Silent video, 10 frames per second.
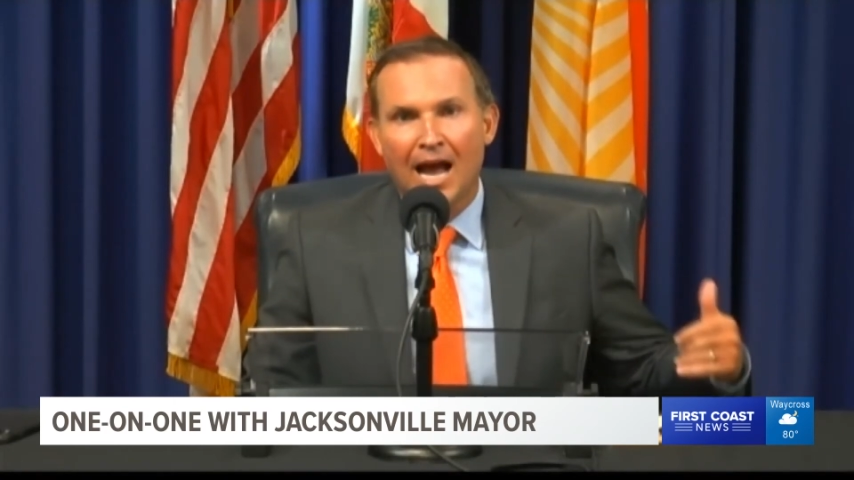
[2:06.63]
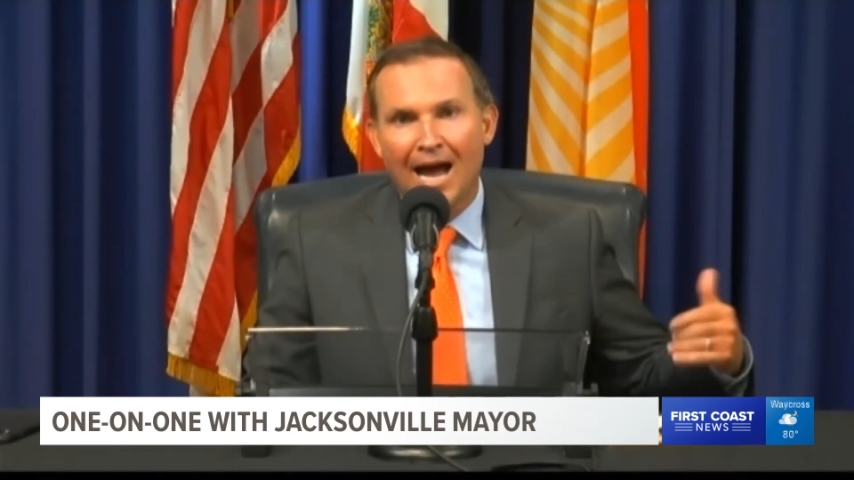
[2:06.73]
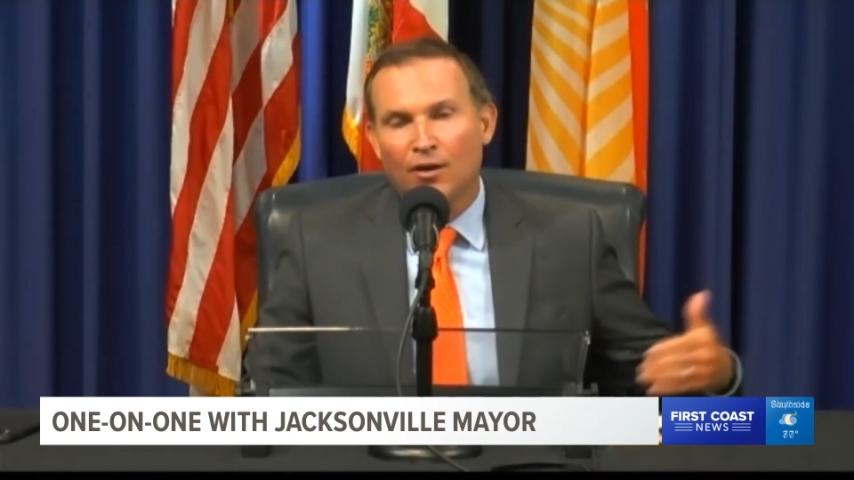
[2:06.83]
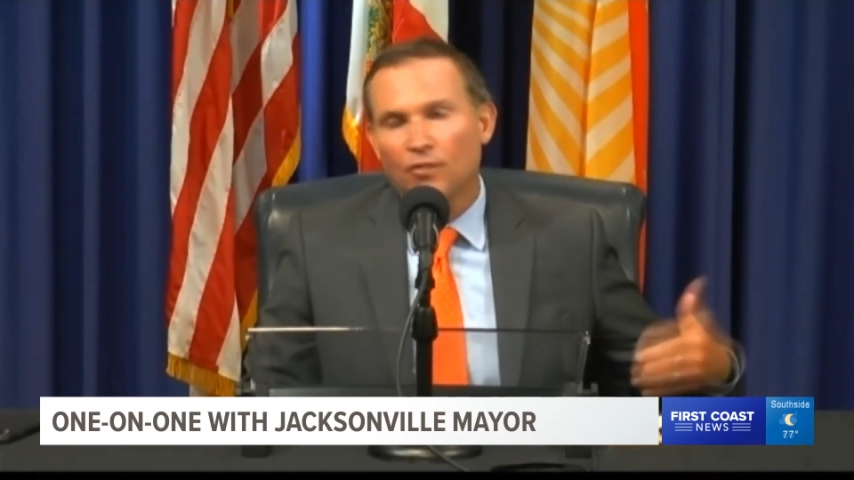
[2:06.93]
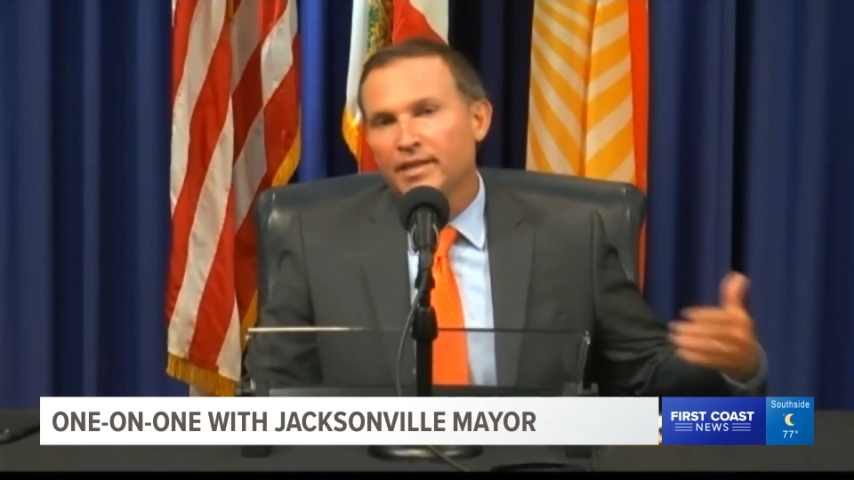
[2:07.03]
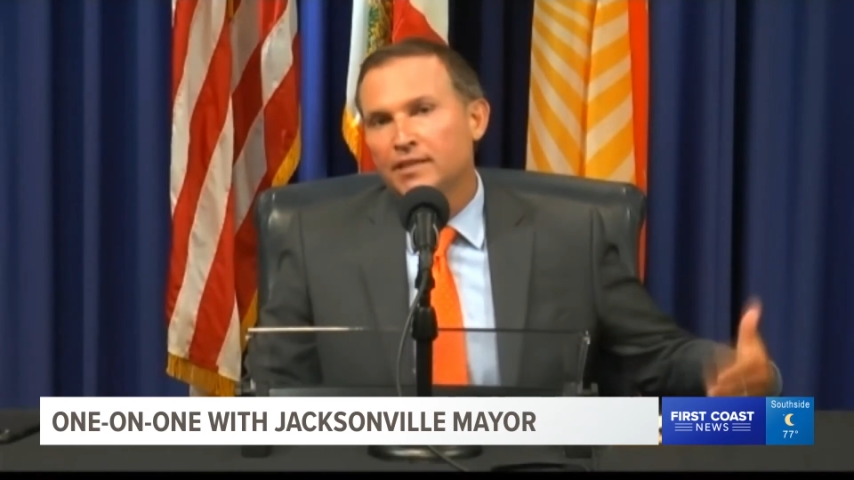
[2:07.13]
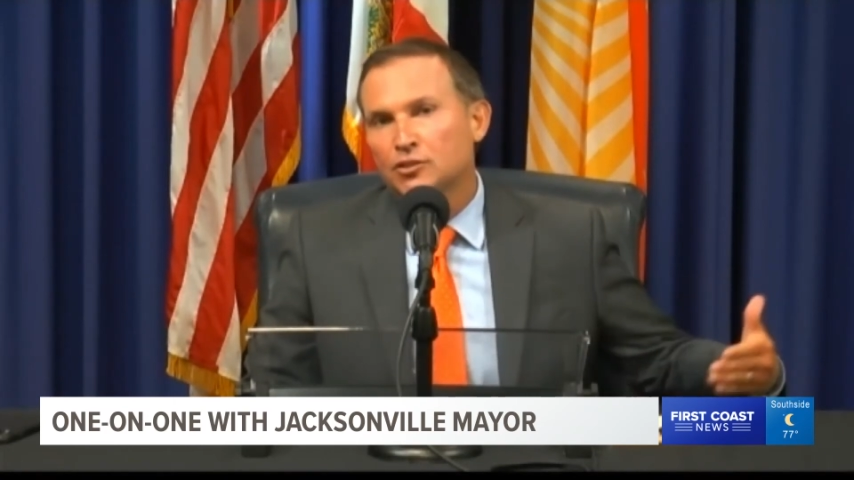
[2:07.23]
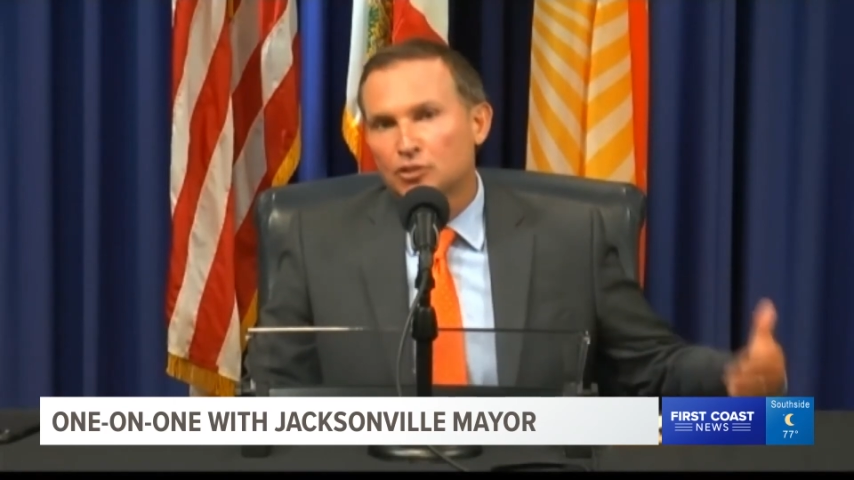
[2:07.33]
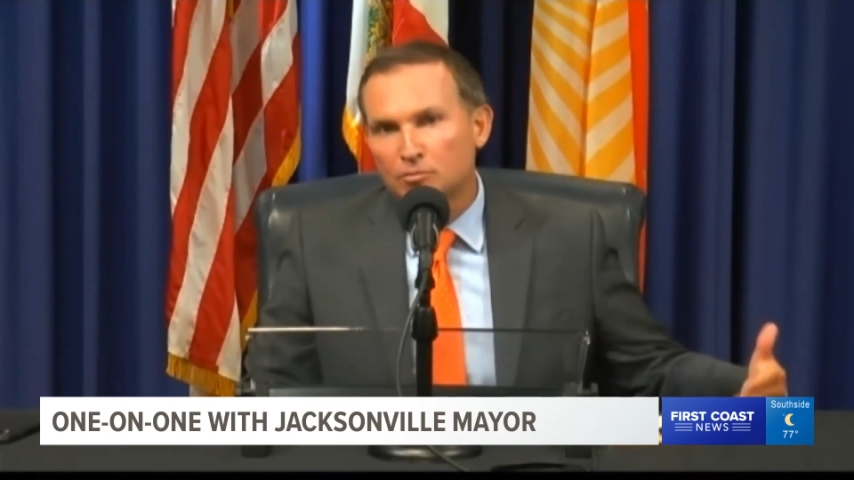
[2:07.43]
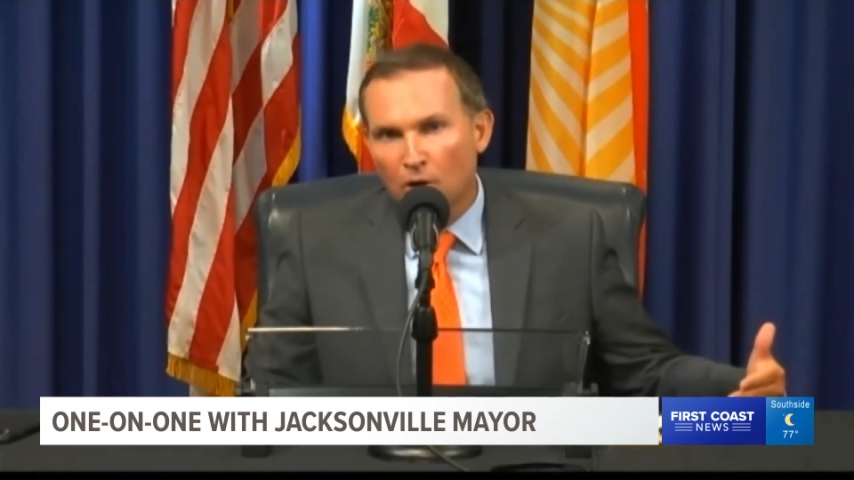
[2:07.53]
I don't think it's
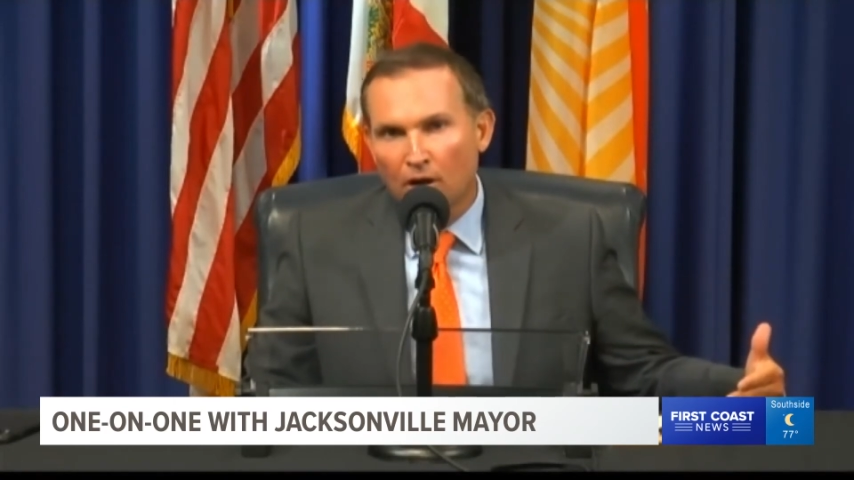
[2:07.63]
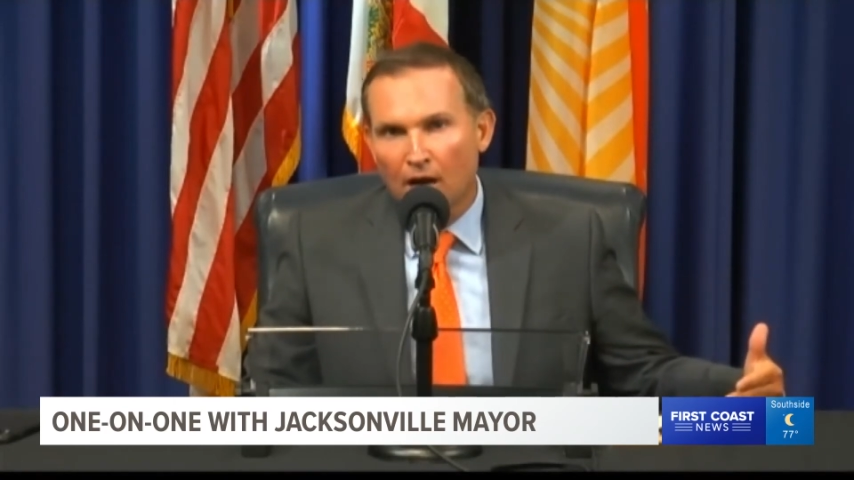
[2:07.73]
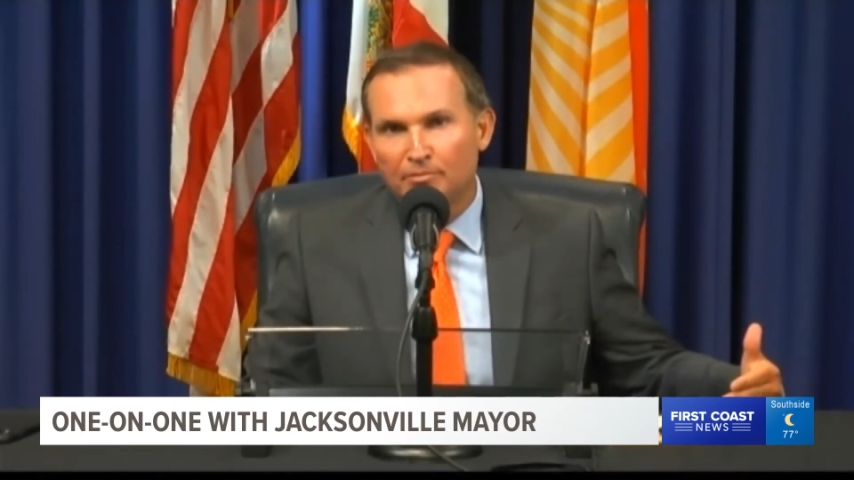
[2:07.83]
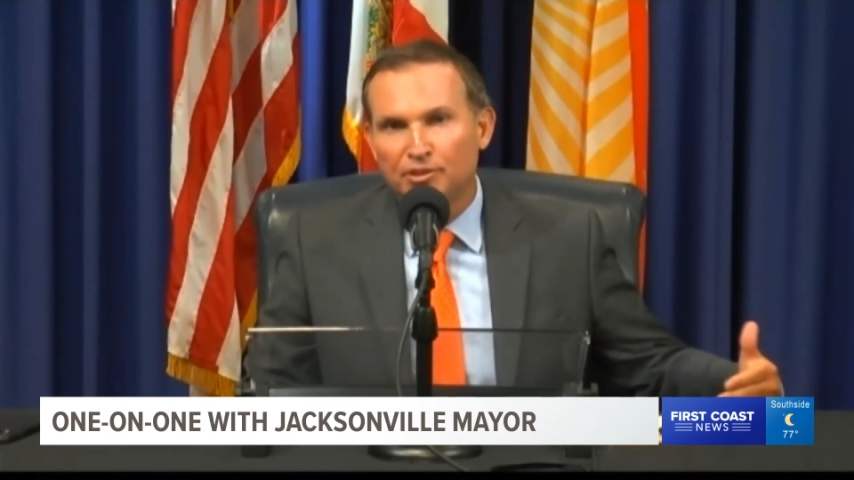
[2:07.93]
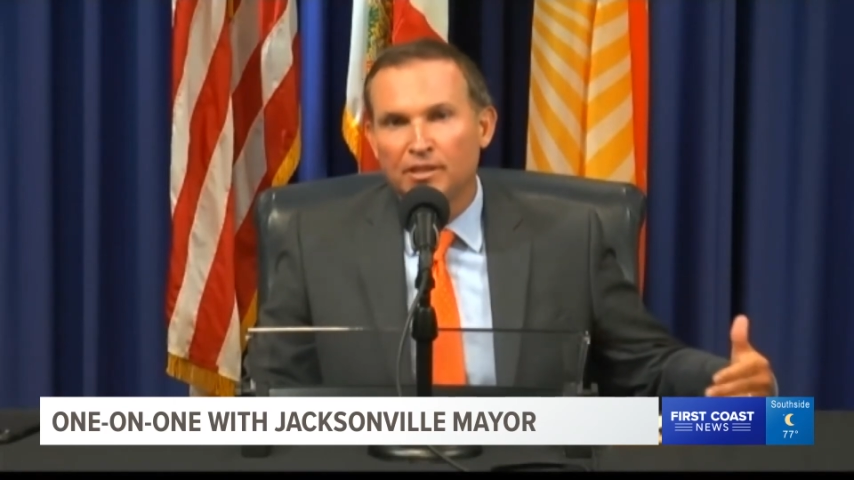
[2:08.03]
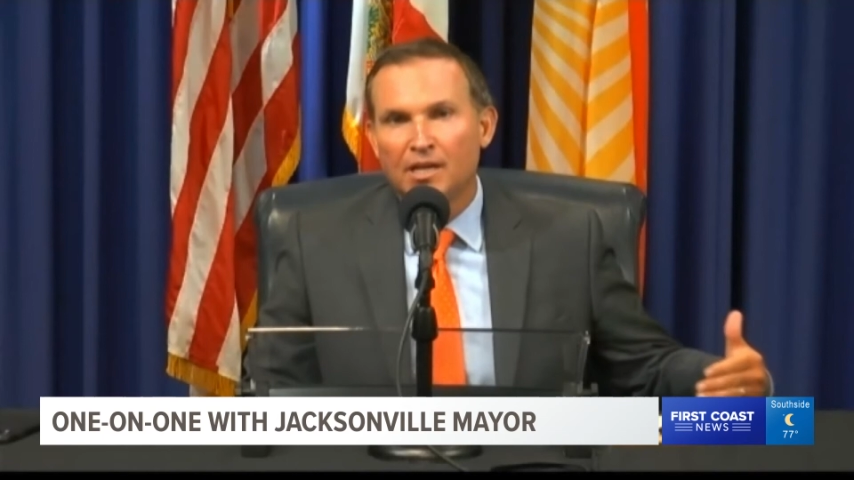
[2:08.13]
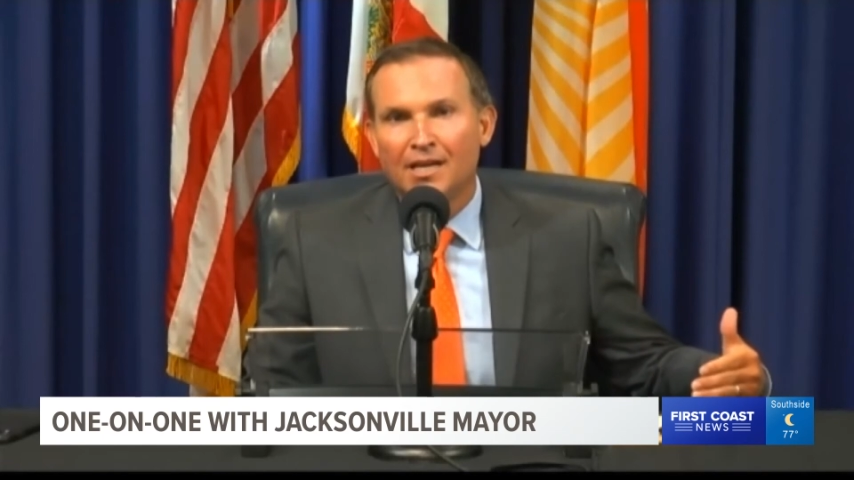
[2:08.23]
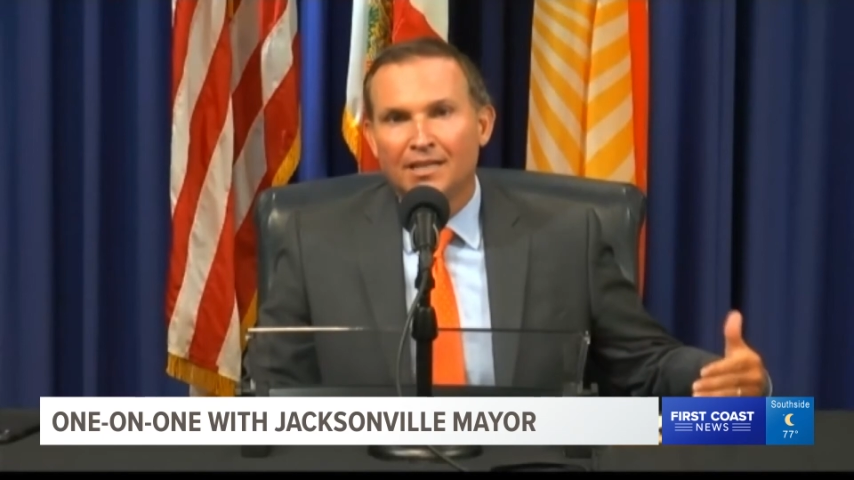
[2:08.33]
a smart option